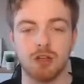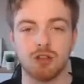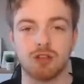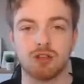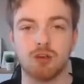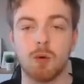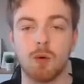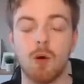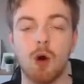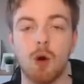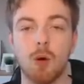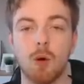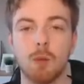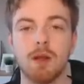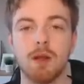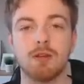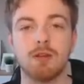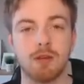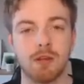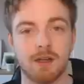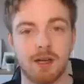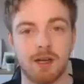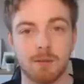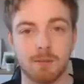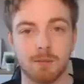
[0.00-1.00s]
So
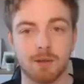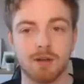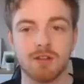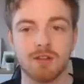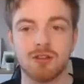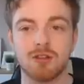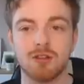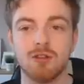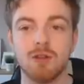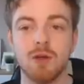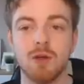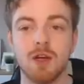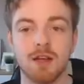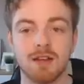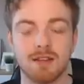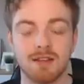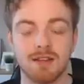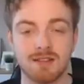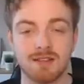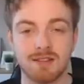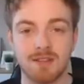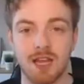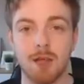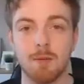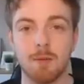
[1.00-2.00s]
always remember to
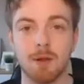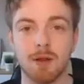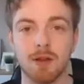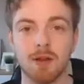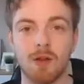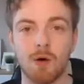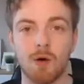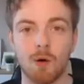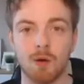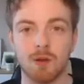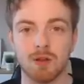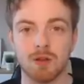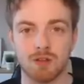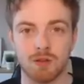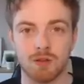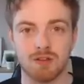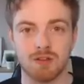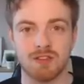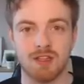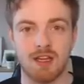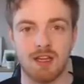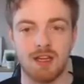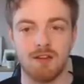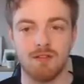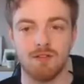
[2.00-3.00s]
disable
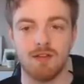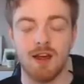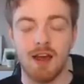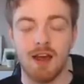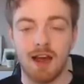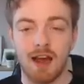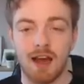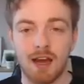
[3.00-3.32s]
autosave.